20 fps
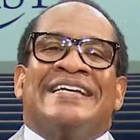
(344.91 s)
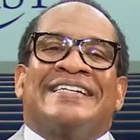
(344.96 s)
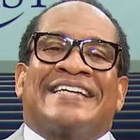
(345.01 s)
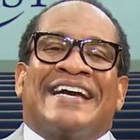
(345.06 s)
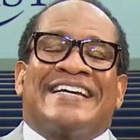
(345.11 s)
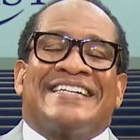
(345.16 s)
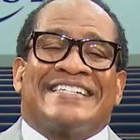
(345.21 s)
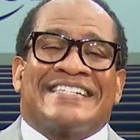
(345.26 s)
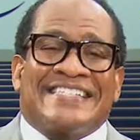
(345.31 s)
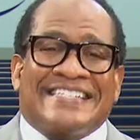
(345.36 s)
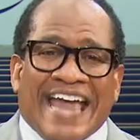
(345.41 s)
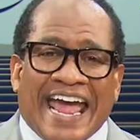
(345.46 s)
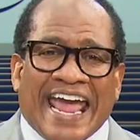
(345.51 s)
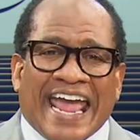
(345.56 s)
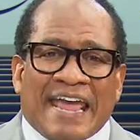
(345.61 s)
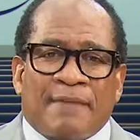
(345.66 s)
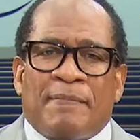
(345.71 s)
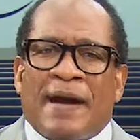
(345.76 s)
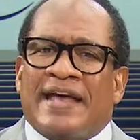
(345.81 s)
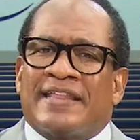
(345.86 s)

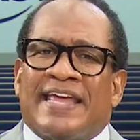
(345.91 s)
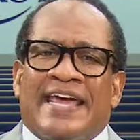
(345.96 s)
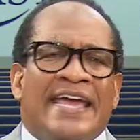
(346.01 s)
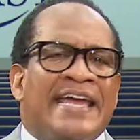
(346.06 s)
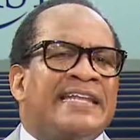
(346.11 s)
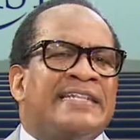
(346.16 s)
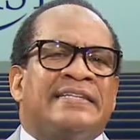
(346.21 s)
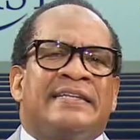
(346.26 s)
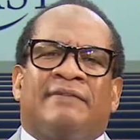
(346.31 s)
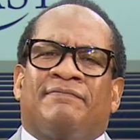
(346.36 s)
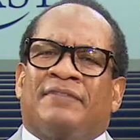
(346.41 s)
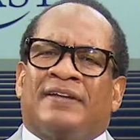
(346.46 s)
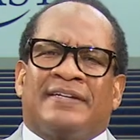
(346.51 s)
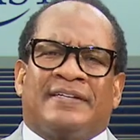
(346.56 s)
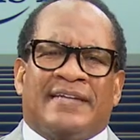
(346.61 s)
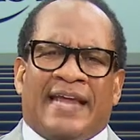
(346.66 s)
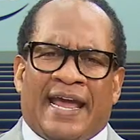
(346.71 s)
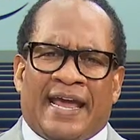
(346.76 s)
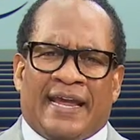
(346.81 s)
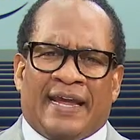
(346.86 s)
Today, by the end of the
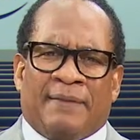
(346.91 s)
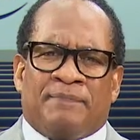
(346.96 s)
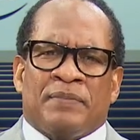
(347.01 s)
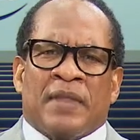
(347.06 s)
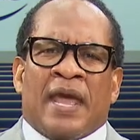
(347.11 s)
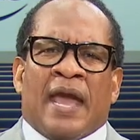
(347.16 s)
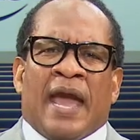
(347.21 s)
day,